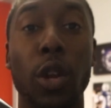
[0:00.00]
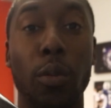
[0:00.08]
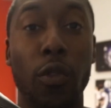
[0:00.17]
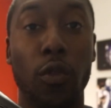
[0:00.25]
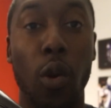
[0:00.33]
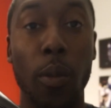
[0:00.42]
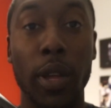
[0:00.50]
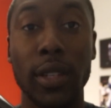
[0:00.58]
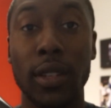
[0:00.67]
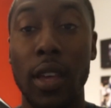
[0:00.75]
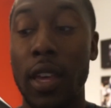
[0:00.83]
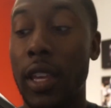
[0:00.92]
your
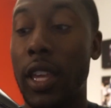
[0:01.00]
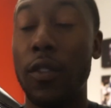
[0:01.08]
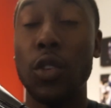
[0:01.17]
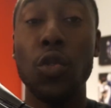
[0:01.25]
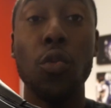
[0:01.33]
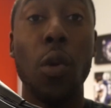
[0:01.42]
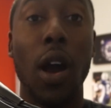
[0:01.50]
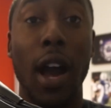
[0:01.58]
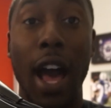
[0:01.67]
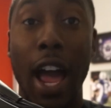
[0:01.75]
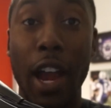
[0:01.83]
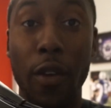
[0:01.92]
performance, giving you a
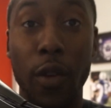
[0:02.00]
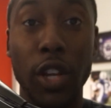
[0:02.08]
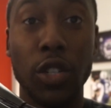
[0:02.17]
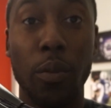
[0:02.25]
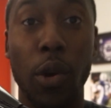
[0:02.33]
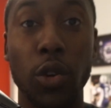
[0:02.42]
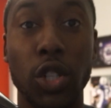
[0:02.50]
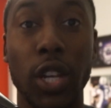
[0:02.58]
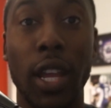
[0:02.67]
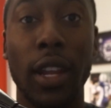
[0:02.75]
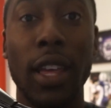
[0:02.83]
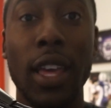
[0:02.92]
higher range of
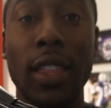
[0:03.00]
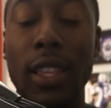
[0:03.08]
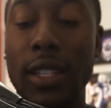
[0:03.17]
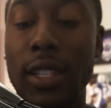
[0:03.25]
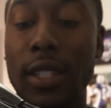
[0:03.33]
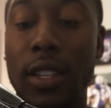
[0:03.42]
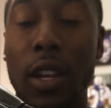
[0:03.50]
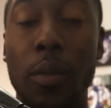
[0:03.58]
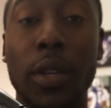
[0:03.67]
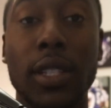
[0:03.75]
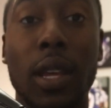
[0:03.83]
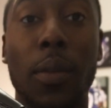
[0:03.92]
motion, this is gonna
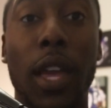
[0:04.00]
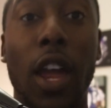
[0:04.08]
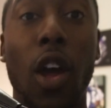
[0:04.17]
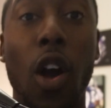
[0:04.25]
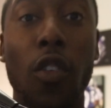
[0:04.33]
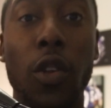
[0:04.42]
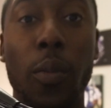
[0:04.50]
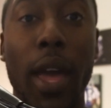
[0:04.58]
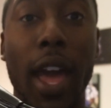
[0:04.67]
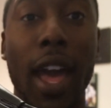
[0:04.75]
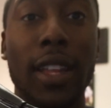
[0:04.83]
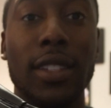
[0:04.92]
be something on all their
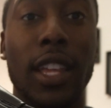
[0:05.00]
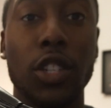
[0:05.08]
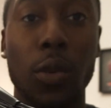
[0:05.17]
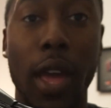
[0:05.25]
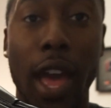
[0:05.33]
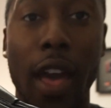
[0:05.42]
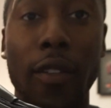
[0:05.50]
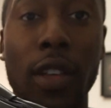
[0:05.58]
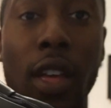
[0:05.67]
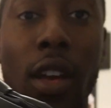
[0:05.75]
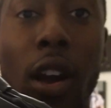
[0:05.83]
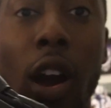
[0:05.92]
pads that you have,
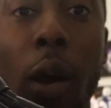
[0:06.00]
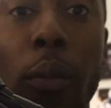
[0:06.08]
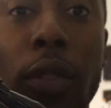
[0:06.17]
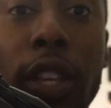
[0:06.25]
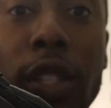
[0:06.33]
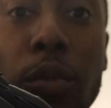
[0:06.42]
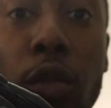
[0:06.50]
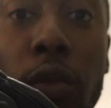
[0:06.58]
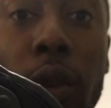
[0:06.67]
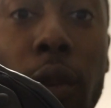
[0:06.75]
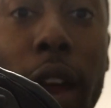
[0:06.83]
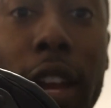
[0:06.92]
this
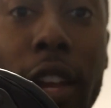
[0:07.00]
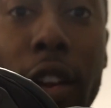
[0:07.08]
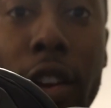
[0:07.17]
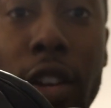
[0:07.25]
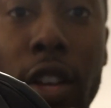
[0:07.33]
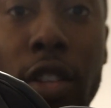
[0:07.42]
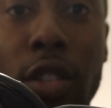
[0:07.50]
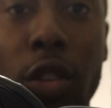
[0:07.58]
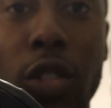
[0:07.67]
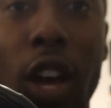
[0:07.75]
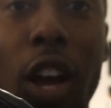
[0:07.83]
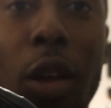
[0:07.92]
movement right here. So
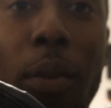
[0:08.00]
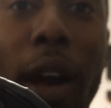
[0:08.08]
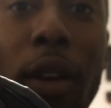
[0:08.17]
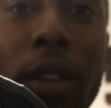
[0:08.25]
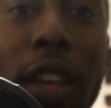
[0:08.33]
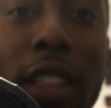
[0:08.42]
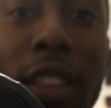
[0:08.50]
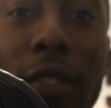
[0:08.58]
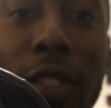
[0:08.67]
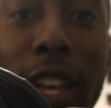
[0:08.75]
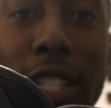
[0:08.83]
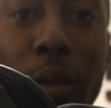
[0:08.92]
you talk about the
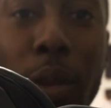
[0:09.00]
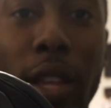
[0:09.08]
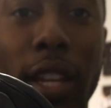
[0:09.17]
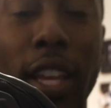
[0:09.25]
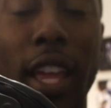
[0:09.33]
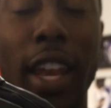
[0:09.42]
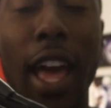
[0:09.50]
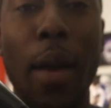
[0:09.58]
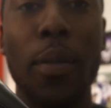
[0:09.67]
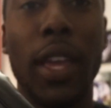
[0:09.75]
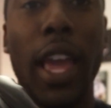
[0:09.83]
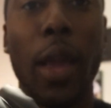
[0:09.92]
flexibility and
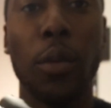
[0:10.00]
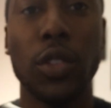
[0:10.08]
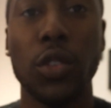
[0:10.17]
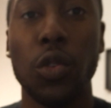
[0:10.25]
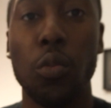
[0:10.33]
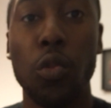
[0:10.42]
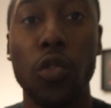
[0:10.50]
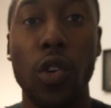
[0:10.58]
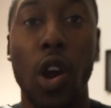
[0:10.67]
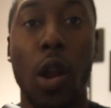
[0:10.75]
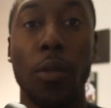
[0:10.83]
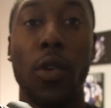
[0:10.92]
not being able to move
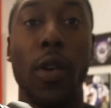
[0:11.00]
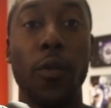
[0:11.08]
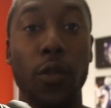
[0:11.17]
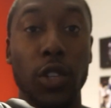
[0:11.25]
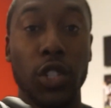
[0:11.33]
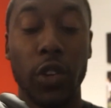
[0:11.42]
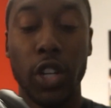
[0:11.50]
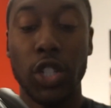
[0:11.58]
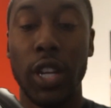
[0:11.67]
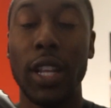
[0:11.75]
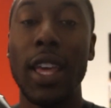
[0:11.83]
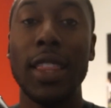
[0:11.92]
your arm or
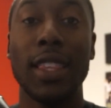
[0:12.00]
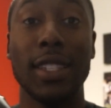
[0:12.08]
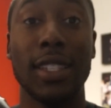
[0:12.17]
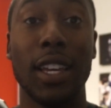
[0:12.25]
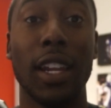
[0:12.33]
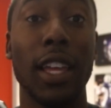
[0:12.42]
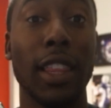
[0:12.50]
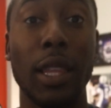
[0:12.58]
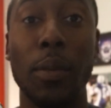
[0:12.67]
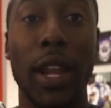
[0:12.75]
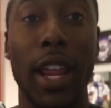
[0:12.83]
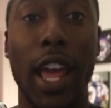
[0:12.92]
restriction, this is gonna
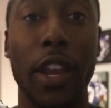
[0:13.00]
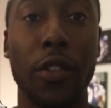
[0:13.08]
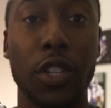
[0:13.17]
eliminate any